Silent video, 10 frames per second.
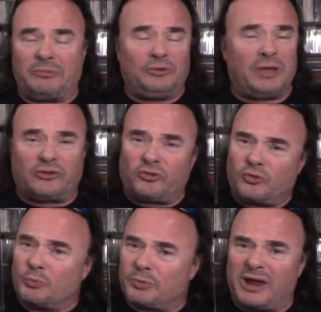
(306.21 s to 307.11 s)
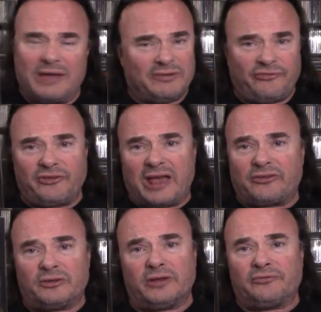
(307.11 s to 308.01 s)
I mean, you had super heavy,
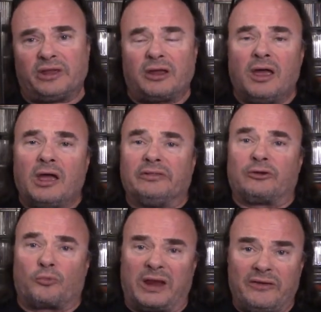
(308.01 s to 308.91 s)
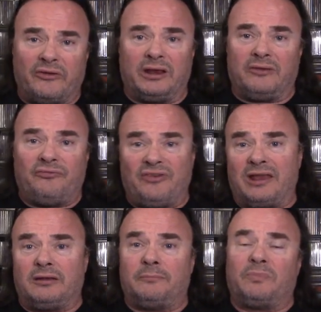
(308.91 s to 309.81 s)
fast stuff like like Raven and
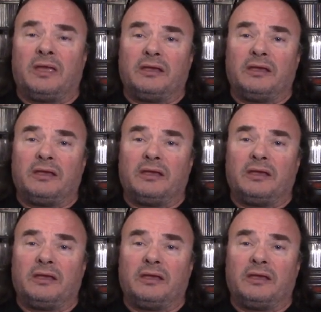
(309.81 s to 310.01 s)
Venom.